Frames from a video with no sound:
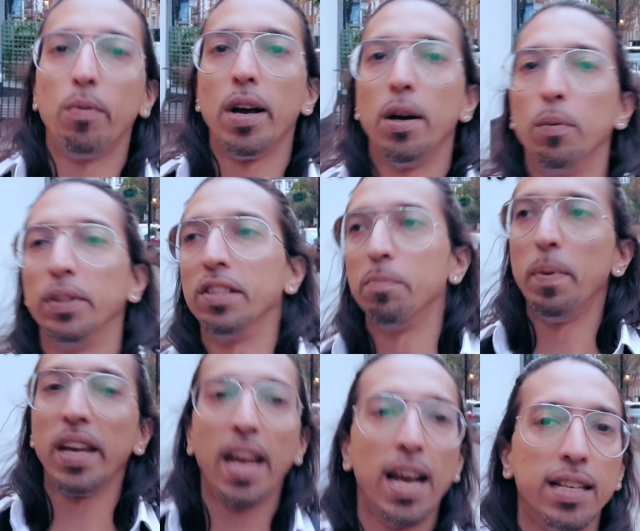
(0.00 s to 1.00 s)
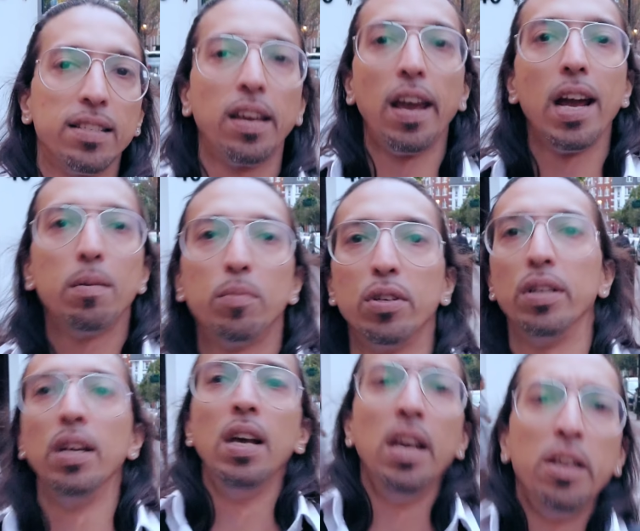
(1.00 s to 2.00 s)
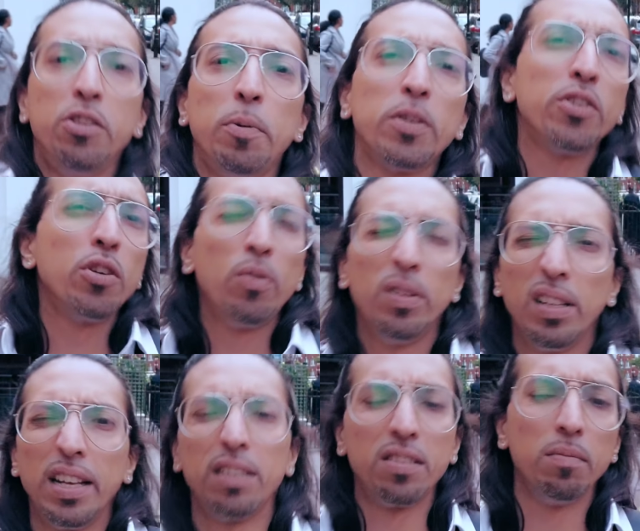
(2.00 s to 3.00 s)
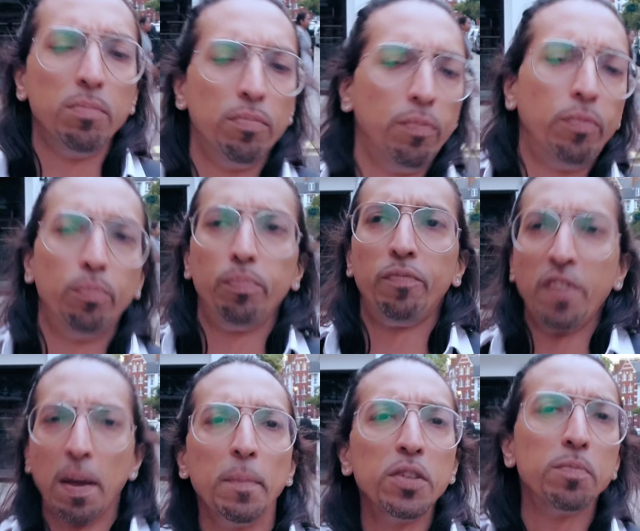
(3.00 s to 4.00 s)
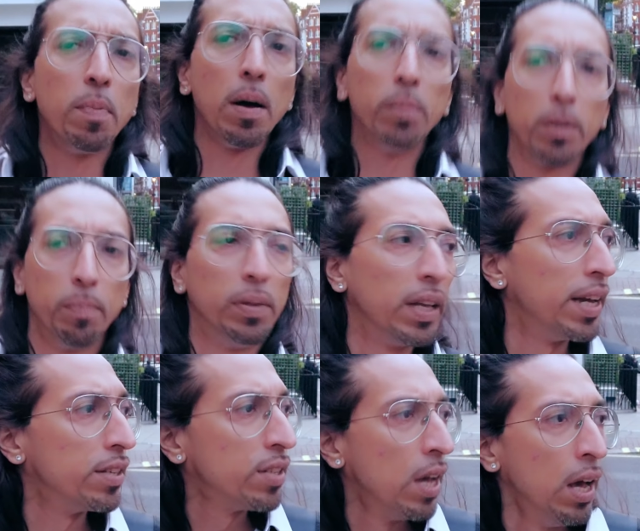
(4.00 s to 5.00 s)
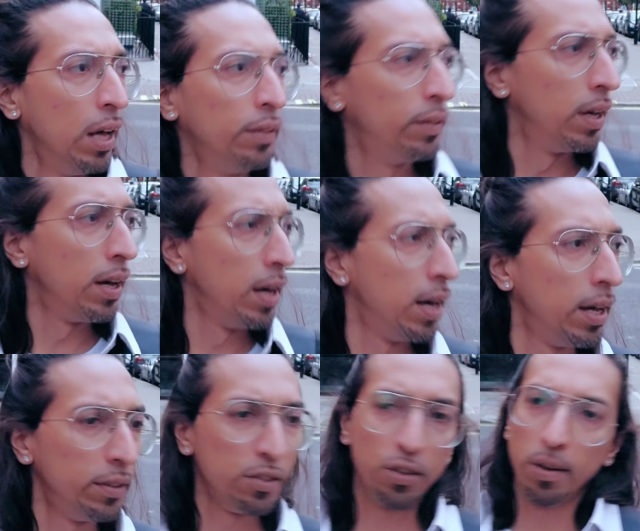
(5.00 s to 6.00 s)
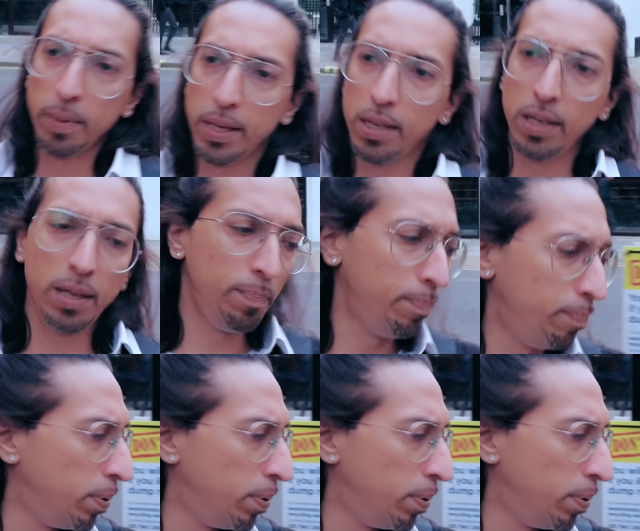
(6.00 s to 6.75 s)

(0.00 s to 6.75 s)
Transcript: around with this big ass camera, especially you're in some famous public place, there's gonna be